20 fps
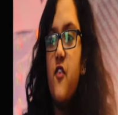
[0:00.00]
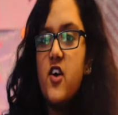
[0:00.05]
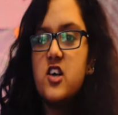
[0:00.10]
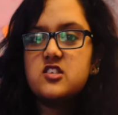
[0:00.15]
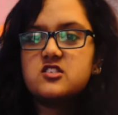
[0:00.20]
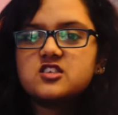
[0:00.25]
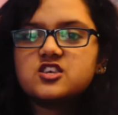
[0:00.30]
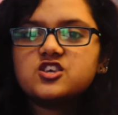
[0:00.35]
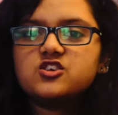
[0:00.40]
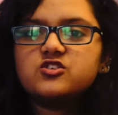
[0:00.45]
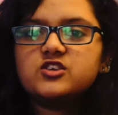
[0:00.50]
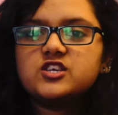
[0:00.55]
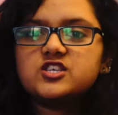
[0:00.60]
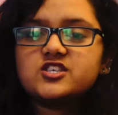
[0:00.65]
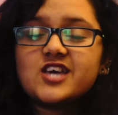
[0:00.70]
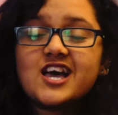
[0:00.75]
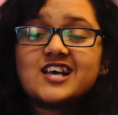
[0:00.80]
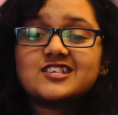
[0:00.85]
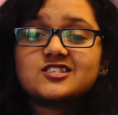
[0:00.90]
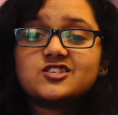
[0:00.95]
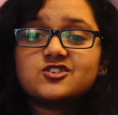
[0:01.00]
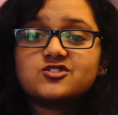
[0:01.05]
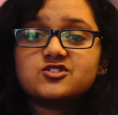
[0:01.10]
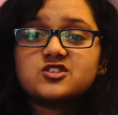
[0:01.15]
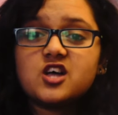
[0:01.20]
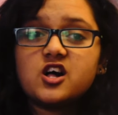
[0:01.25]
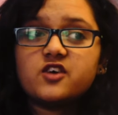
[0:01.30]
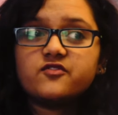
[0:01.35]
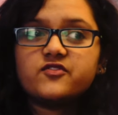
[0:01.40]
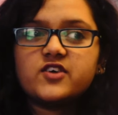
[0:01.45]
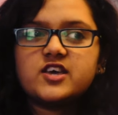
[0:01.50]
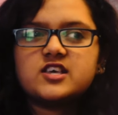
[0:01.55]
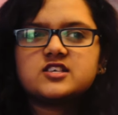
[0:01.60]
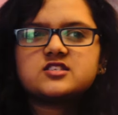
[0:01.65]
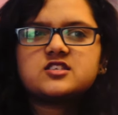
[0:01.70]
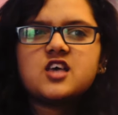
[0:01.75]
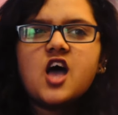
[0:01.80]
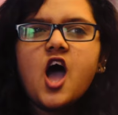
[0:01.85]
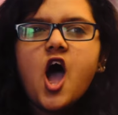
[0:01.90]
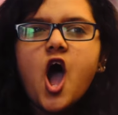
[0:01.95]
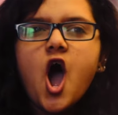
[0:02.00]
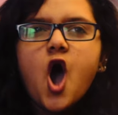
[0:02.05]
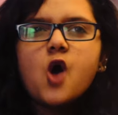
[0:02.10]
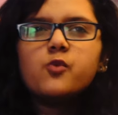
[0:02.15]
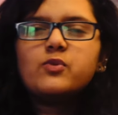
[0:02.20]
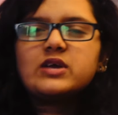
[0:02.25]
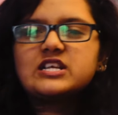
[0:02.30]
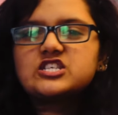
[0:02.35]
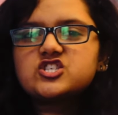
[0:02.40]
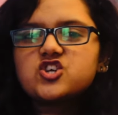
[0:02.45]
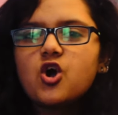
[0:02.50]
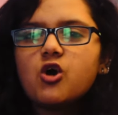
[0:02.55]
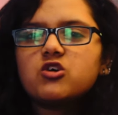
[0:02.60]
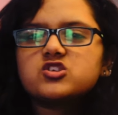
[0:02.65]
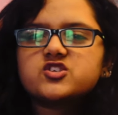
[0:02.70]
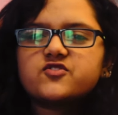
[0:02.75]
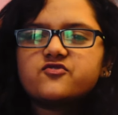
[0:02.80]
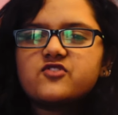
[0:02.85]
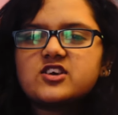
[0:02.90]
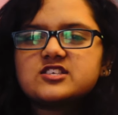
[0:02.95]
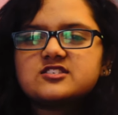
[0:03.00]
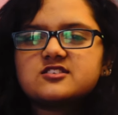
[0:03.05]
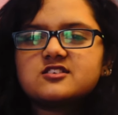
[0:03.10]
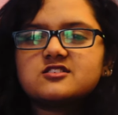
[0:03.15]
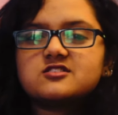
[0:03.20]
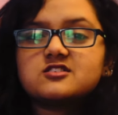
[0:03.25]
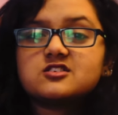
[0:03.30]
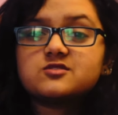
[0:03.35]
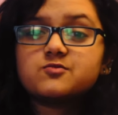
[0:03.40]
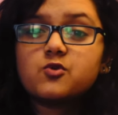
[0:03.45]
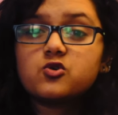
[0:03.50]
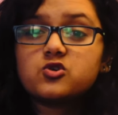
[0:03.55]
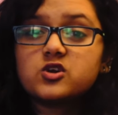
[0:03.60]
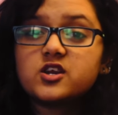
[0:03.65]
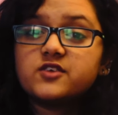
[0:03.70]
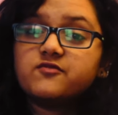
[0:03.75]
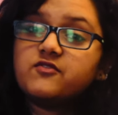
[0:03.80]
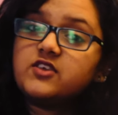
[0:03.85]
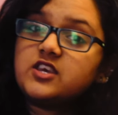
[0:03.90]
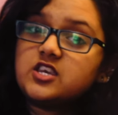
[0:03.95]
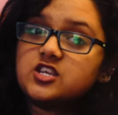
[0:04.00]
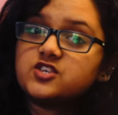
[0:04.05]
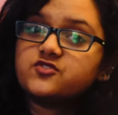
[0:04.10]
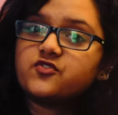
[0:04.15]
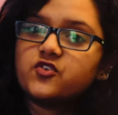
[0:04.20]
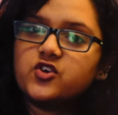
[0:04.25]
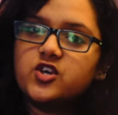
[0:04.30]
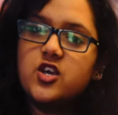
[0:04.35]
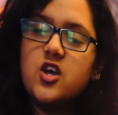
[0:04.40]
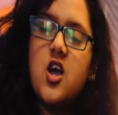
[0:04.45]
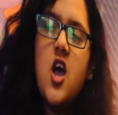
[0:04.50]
The first thing you need to ask yourself is which halls of residence is more convenient for